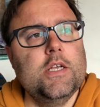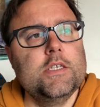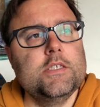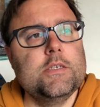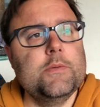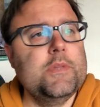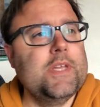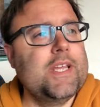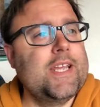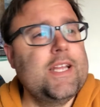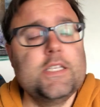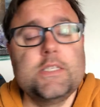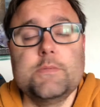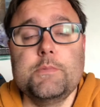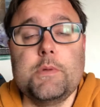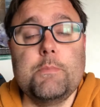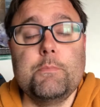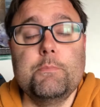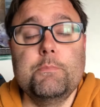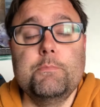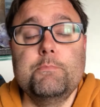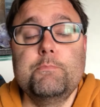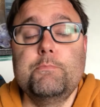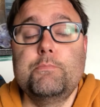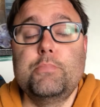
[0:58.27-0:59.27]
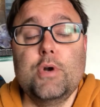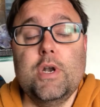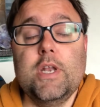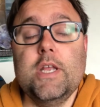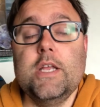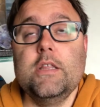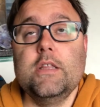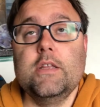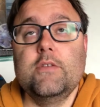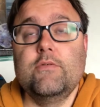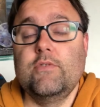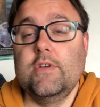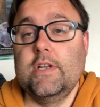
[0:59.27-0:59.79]
Some of the kids have been
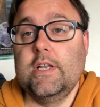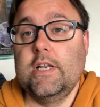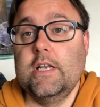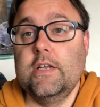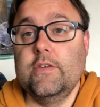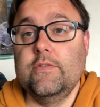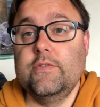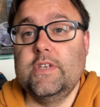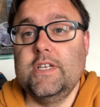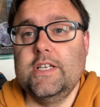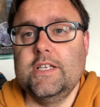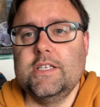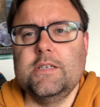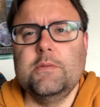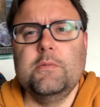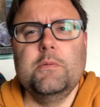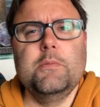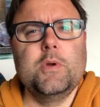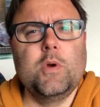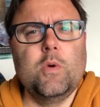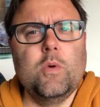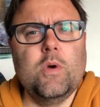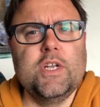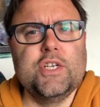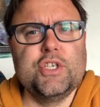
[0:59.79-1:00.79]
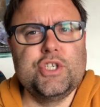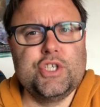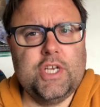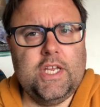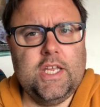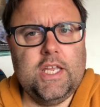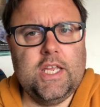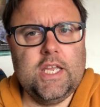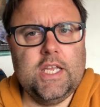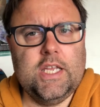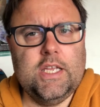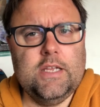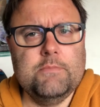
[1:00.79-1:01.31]
brilliant, they've really loved it. Some have been quite
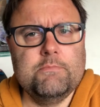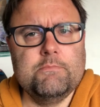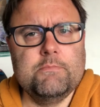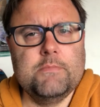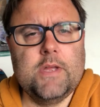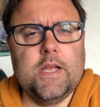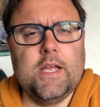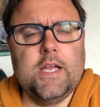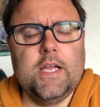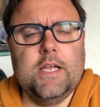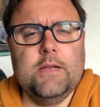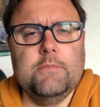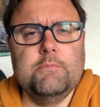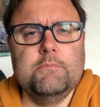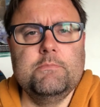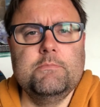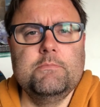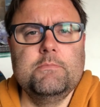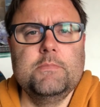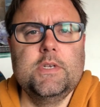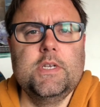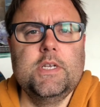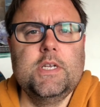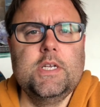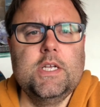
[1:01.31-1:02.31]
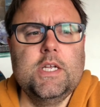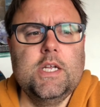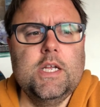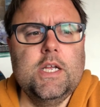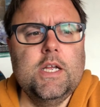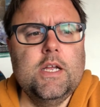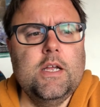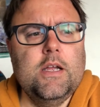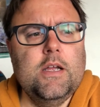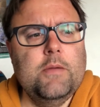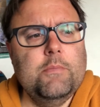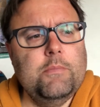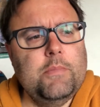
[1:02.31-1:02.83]
cheeky. Um,
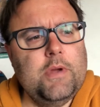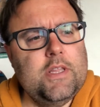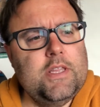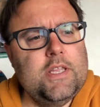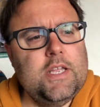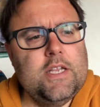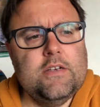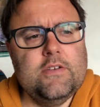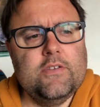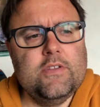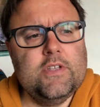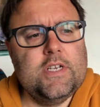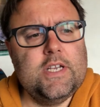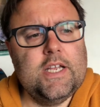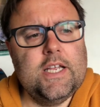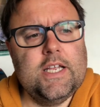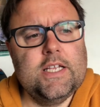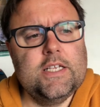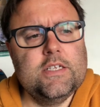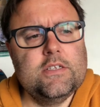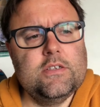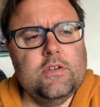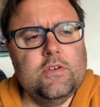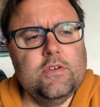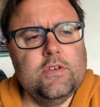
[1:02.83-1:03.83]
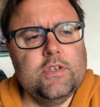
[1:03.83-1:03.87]
but at the end of the day, as